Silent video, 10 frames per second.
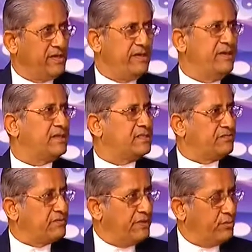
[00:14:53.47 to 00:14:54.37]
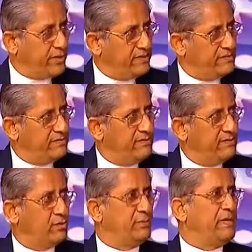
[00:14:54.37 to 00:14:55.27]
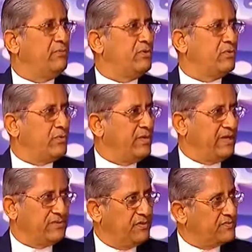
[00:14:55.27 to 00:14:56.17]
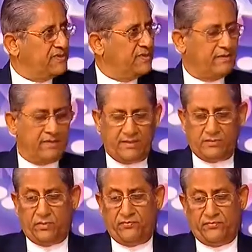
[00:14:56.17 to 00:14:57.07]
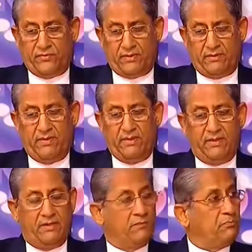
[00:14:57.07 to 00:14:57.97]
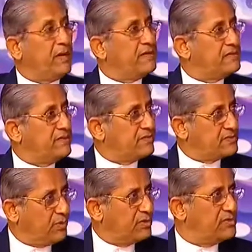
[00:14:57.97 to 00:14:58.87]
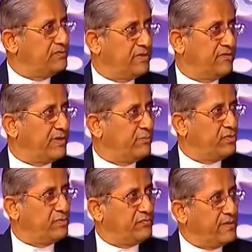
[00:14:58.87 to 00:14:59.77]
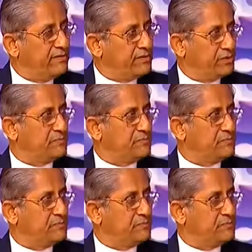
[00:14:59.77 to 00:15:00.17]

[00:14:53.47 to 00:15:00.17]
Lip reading: India is centrally located to be able to, as we have seen in case of piracy response, we were able to field our